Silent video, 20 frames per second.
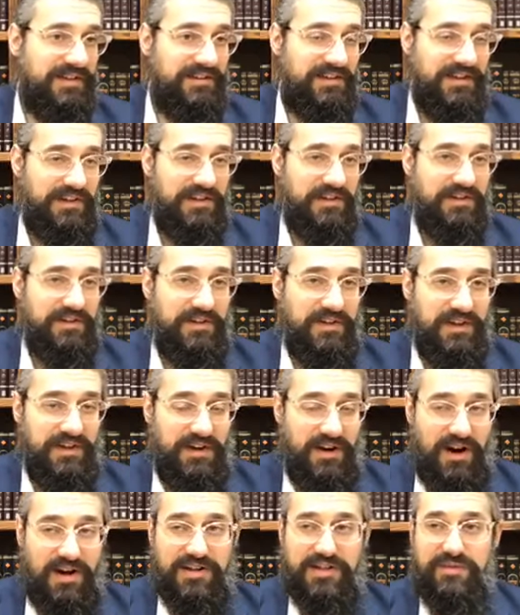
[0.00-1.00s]
the, the
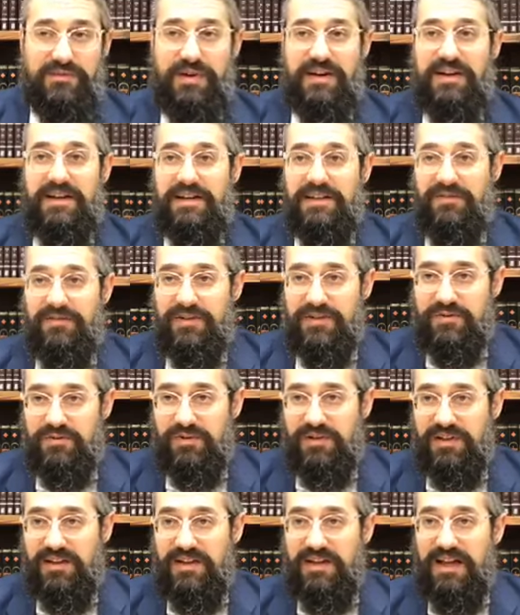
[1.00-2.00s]
incarcerated
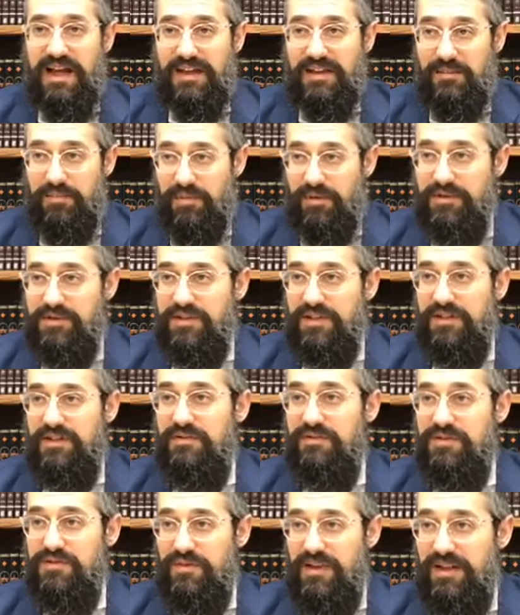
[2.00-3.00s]
individual, and the person
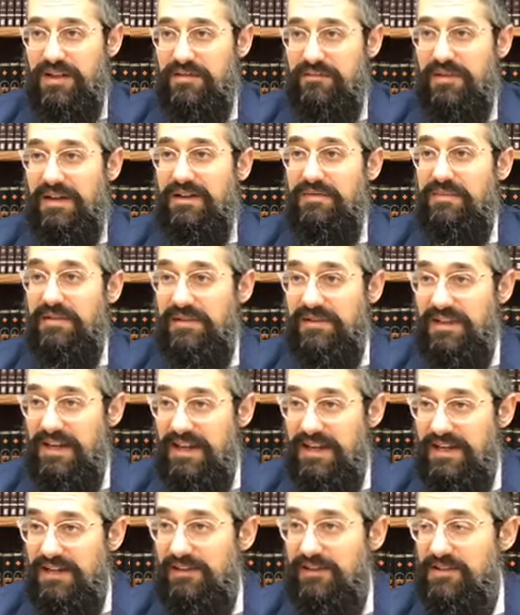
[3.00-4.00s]
who's threatened by
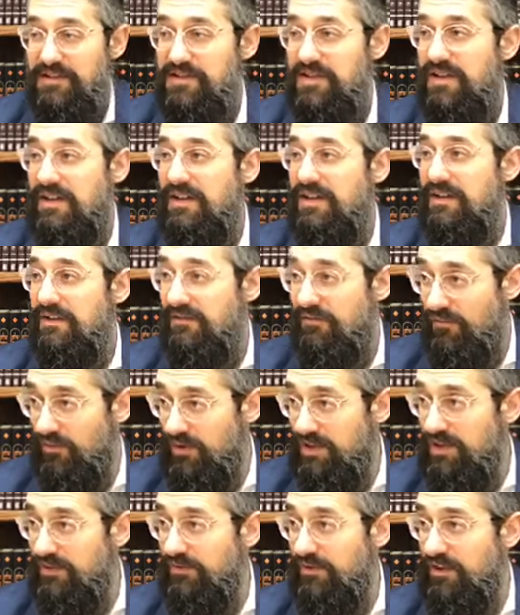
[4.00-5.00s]
debilitating illness.
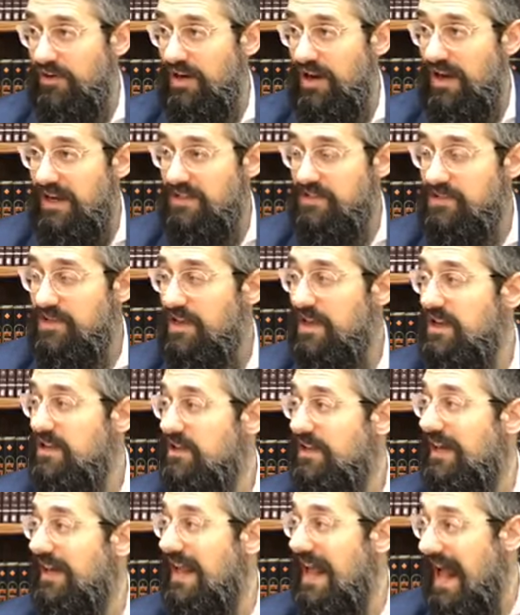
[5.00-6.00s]
Four different kinds.
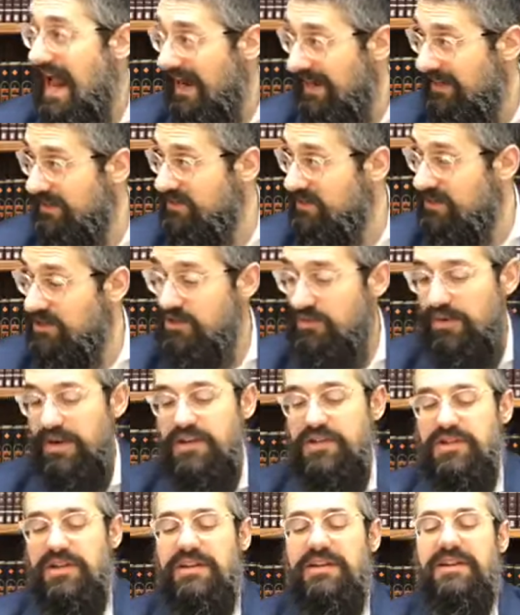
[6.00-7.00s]
You get out of the
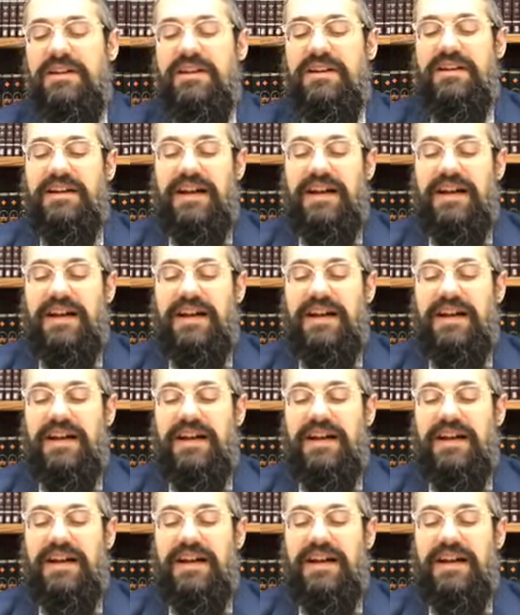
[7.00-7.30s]
situation.